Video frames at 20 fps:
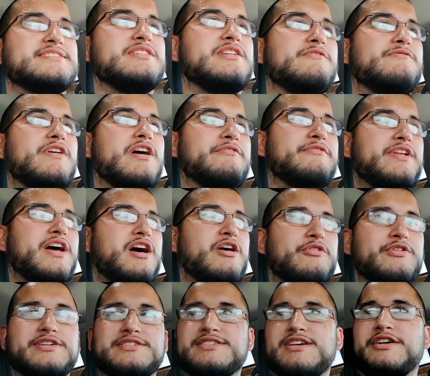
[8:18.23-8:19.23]
$75 an
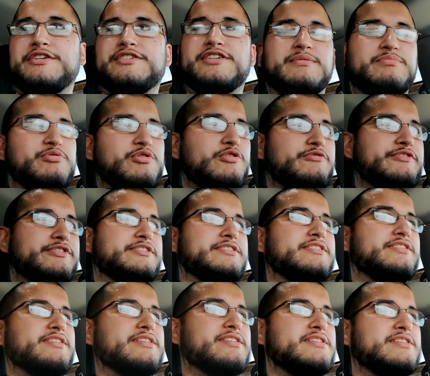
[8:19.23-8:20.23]
hour, he's not going to approve it.
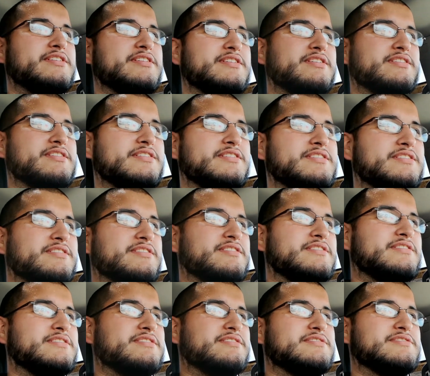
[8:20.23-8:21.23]

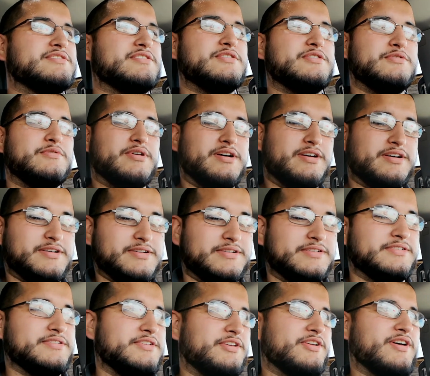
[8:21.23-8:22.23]

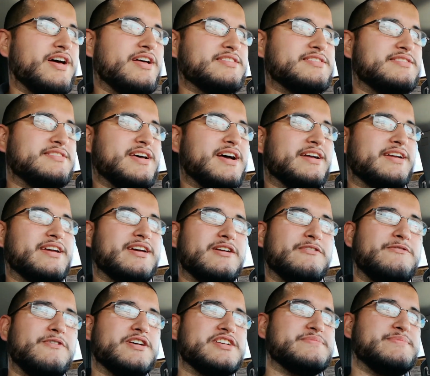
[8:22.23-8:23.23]
So, you know, that
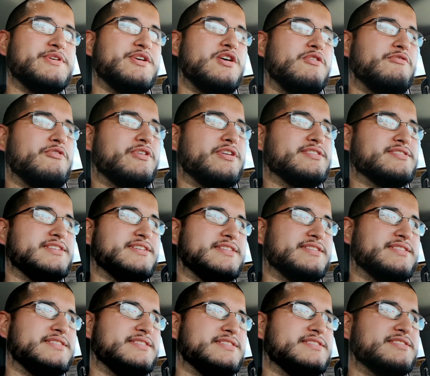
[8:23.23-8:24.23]
kind of fucks me over, because
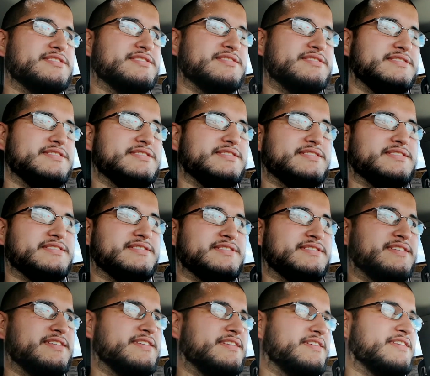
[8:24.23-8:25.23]
it
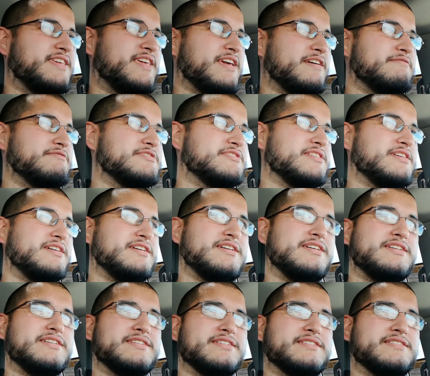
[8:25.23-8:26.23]
gives,
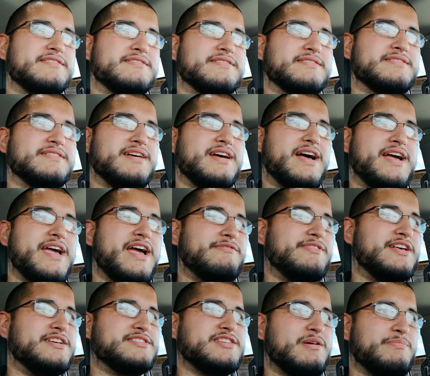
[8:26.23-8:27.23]
I
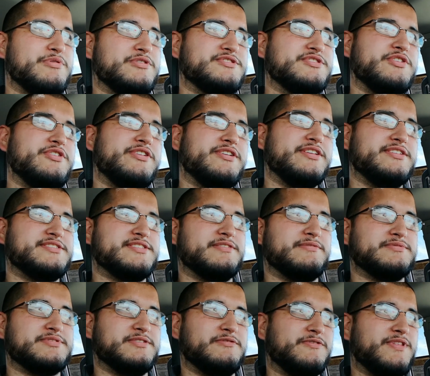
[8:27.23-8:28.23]
have less opportunities
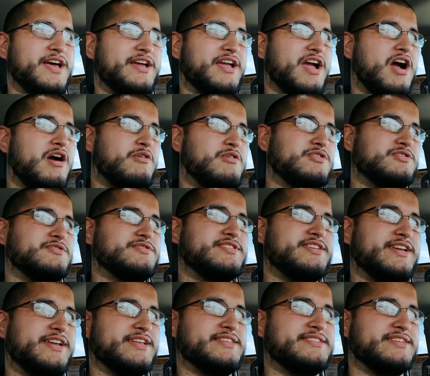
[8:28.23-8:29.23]
to flag hours
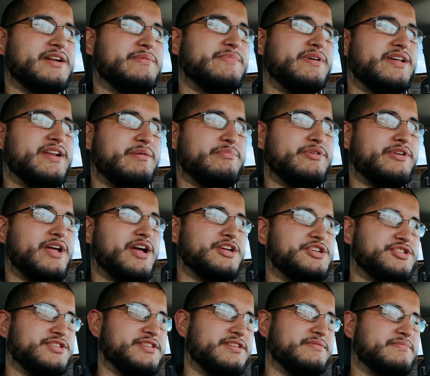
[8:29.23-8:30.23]
on tickets that I'm not able to
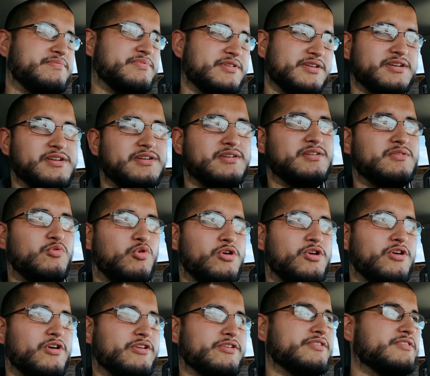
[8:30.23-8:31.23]
actually
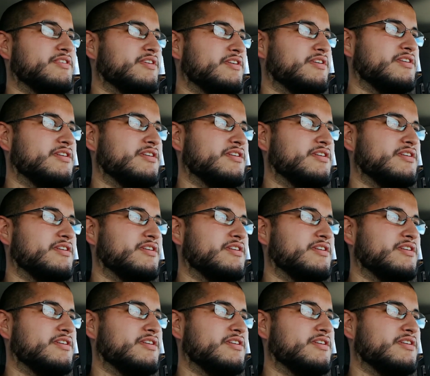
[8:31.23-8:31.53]
work on.